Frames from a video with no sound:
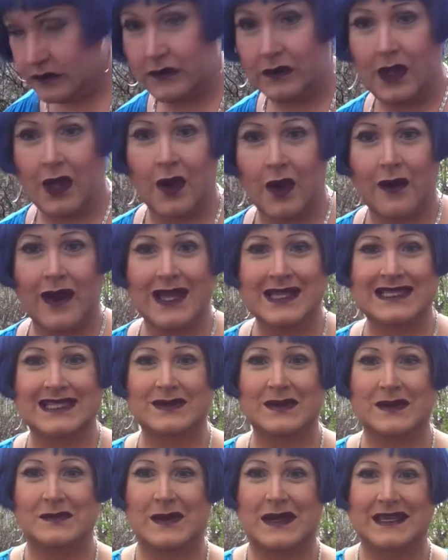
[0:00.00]
All right,
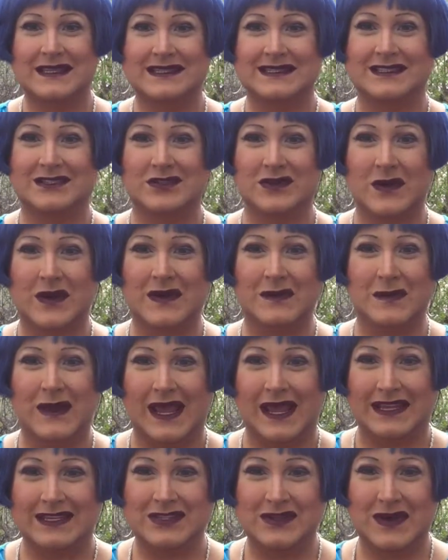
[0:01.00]
sweet peas, join
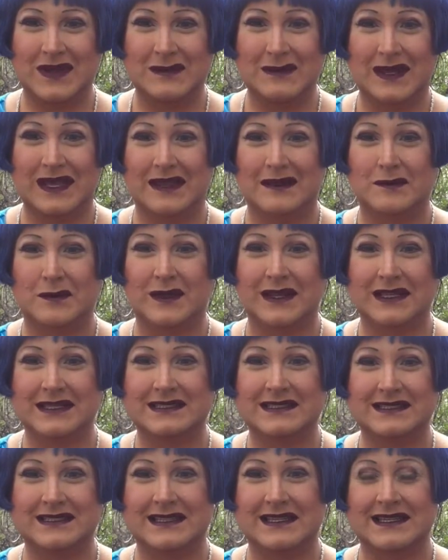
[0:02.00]
me, and
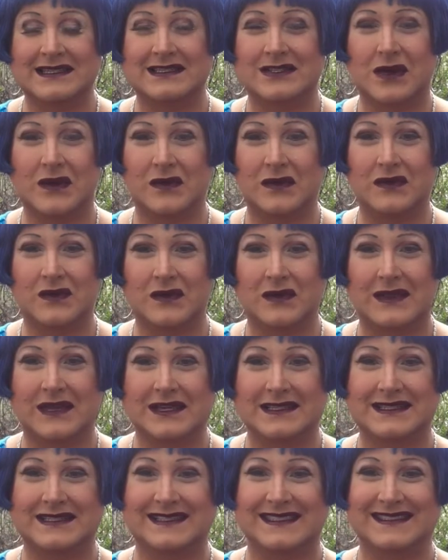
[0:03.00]
let's go through this.